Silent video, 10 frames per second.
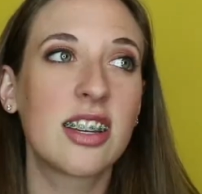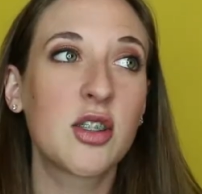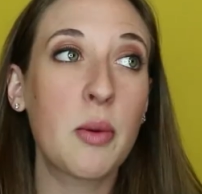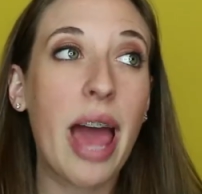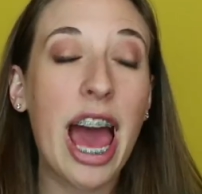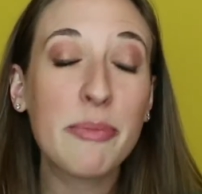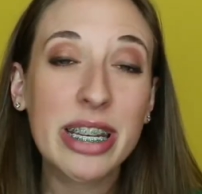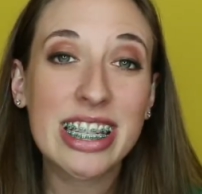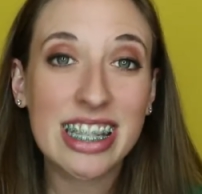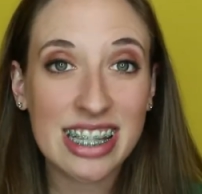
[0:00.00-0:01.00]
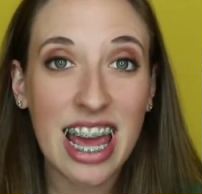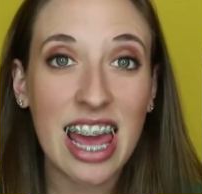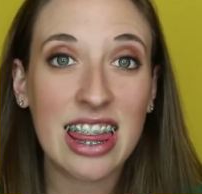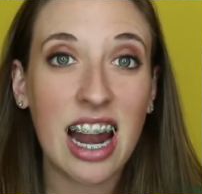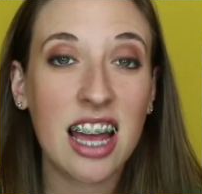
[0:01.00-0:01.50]
So I'm happy to
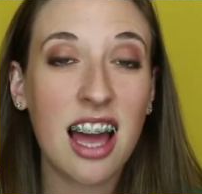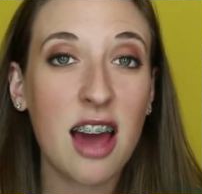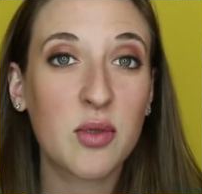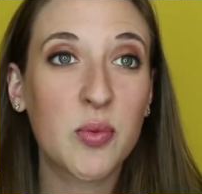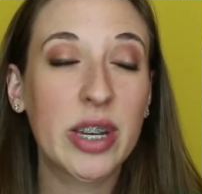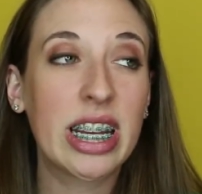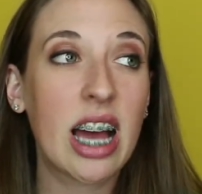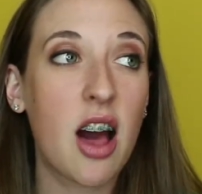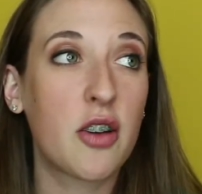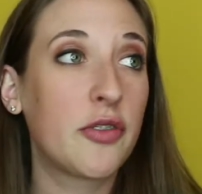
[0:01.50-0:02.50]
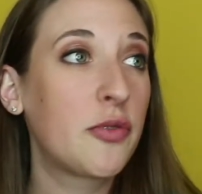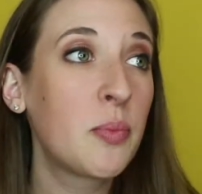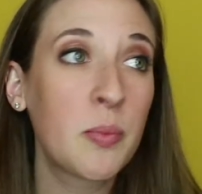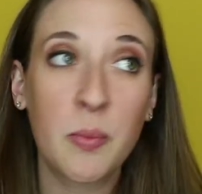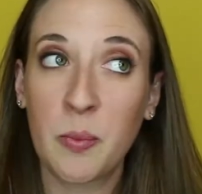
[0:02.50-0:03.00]
say that I got rid of,
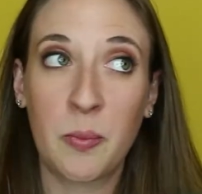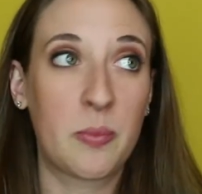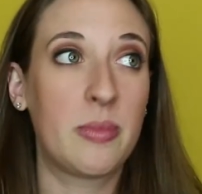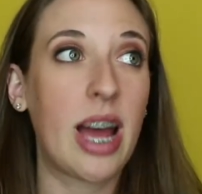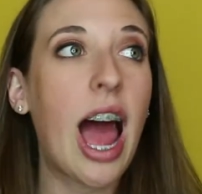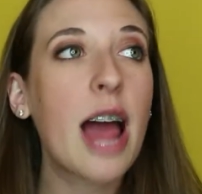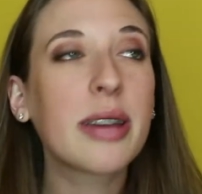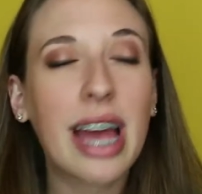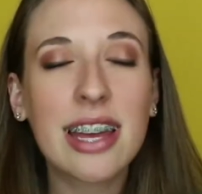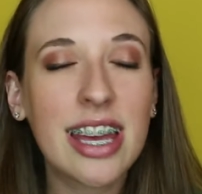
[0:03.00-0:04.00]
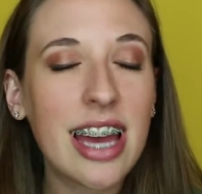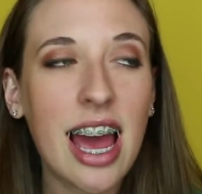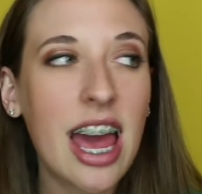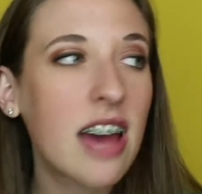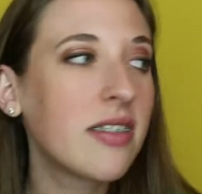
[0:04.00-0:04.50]
I
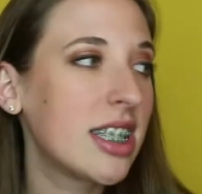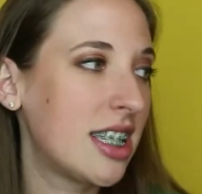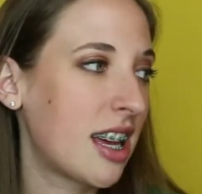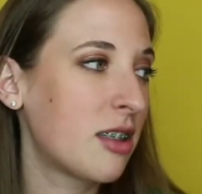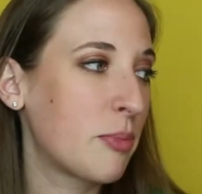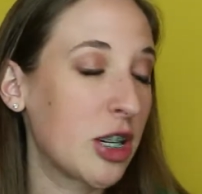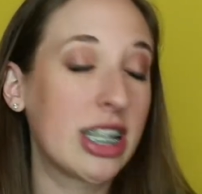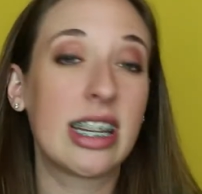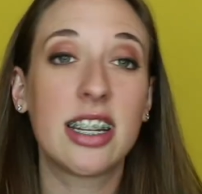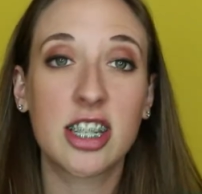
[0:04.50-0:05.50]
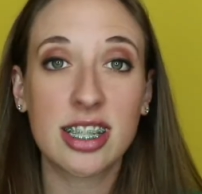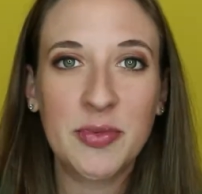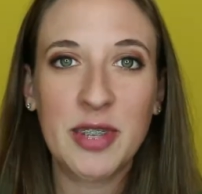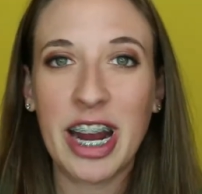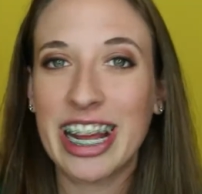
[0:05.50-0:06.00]
haven't done the percentages.
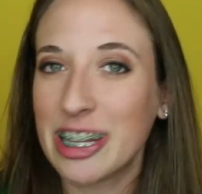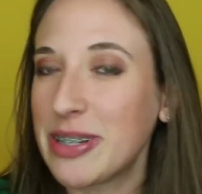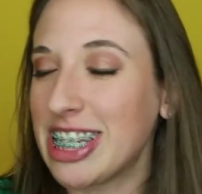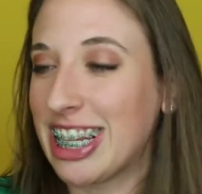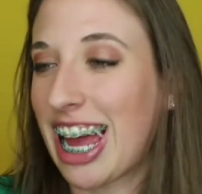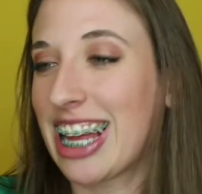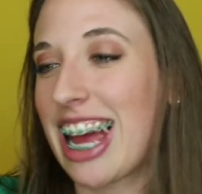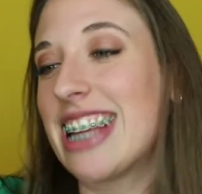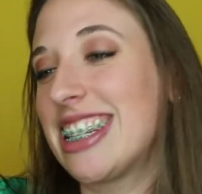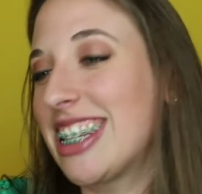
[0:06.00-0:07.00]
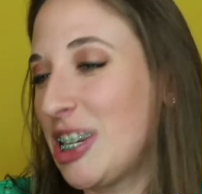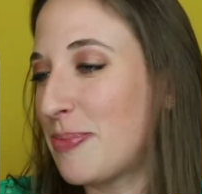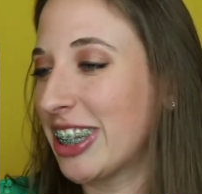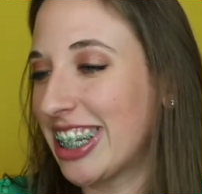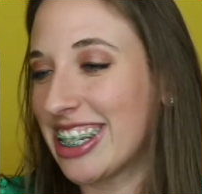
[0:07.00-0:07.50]
All right, let me see. I did keep
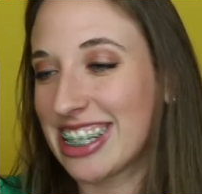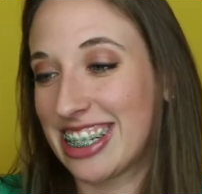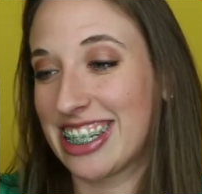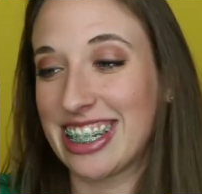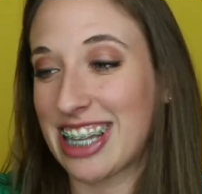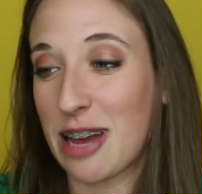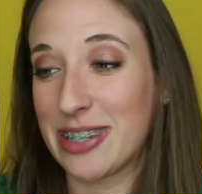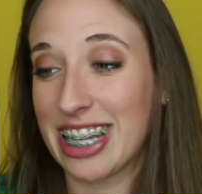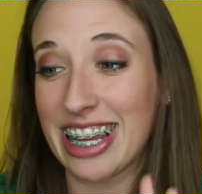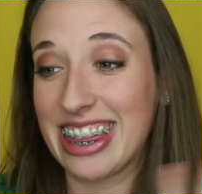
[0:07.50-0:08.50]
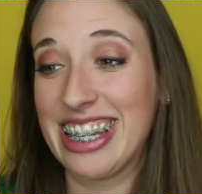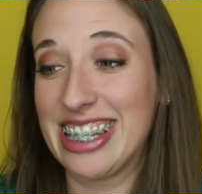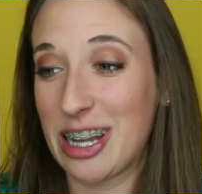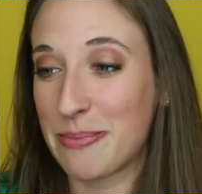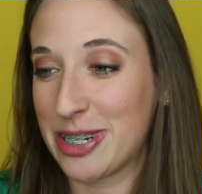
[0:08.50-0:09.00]
a list because I was like,
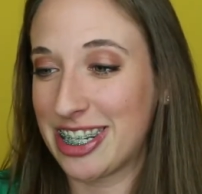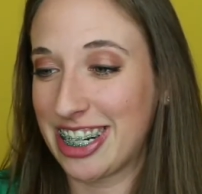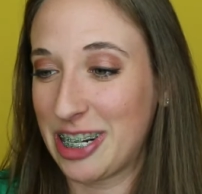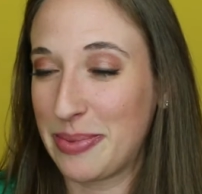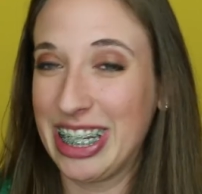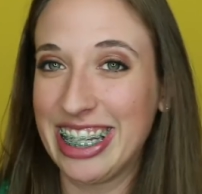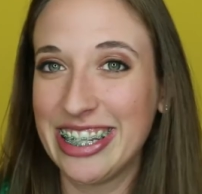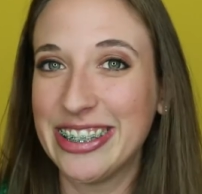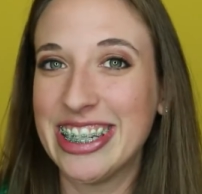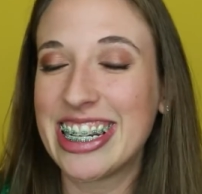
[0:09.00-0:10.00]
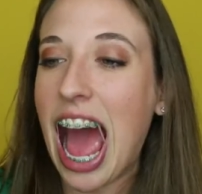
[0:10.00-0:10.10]
these numbers are gonna be huge.